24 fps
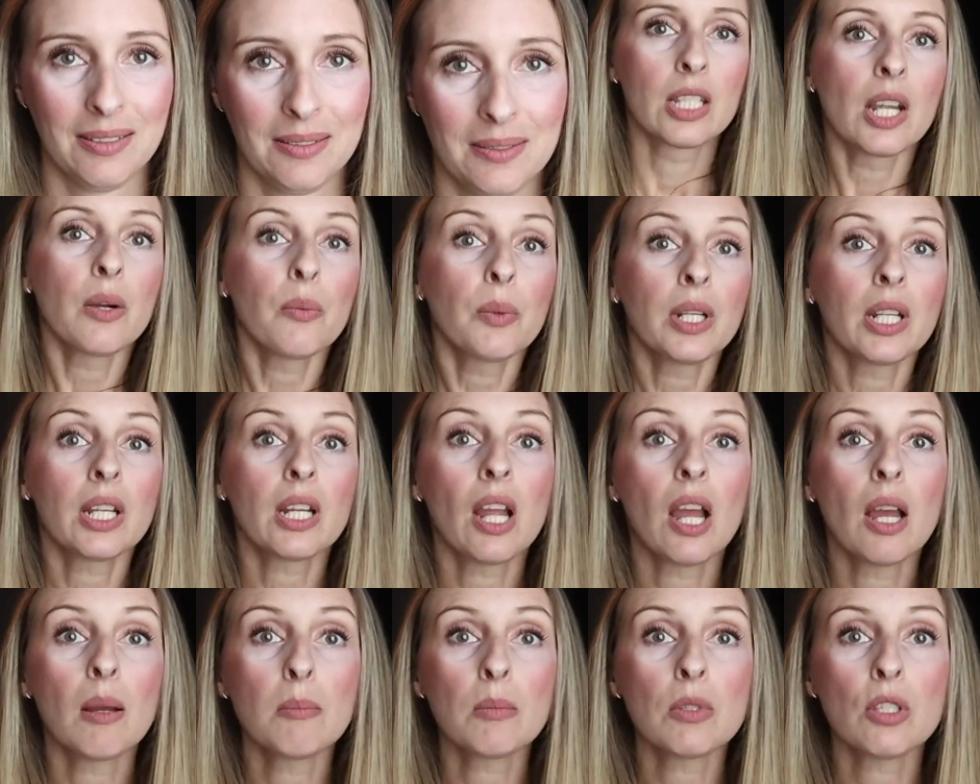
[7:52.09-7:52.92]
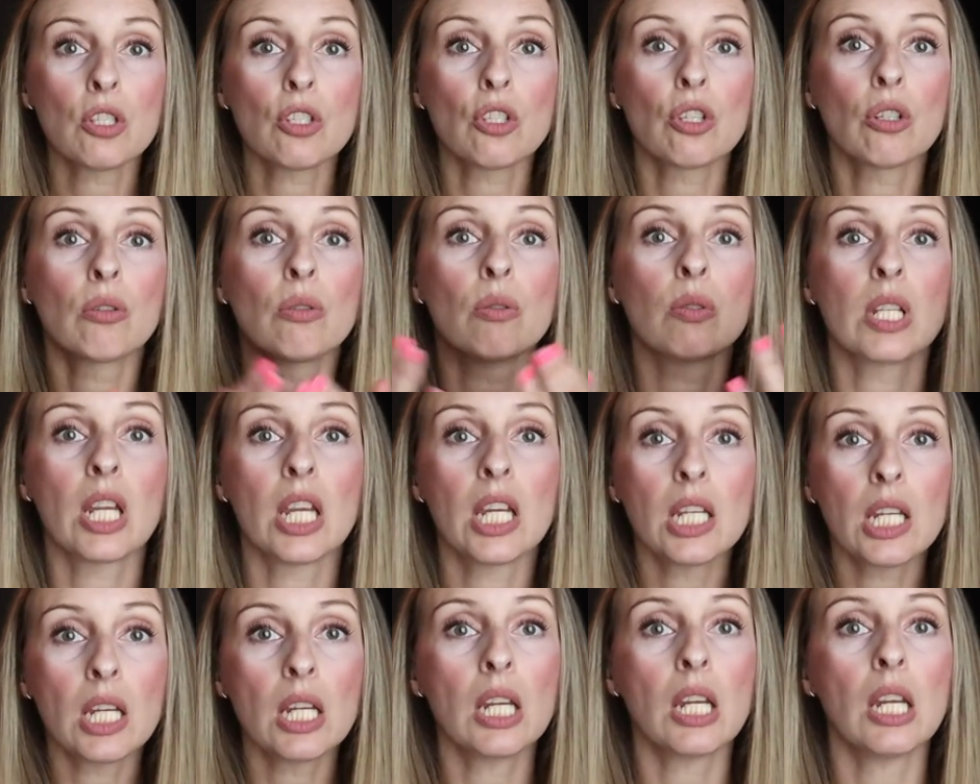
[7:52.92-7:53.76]
Now, when it comes to
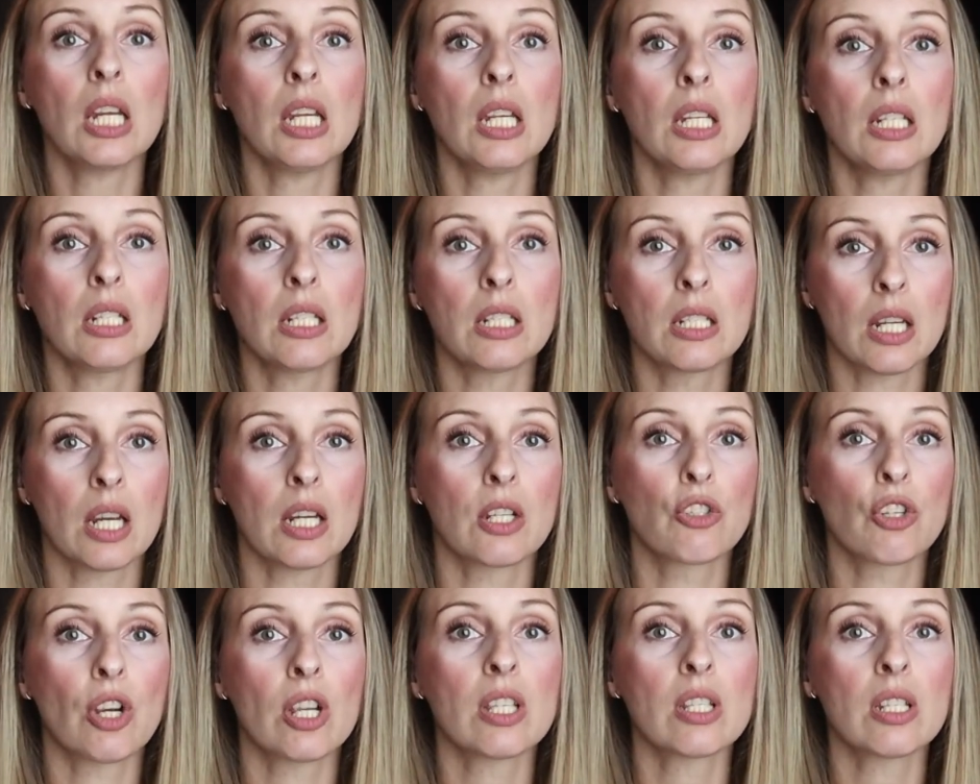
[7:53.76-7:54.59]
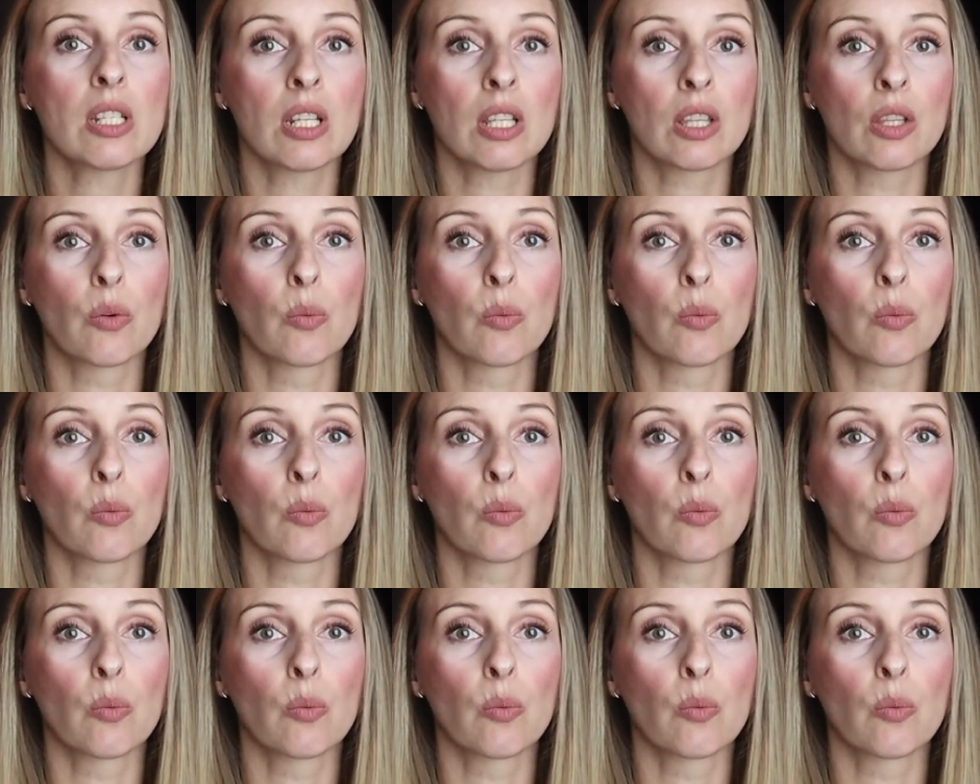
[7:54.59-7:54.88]
taking in and digesting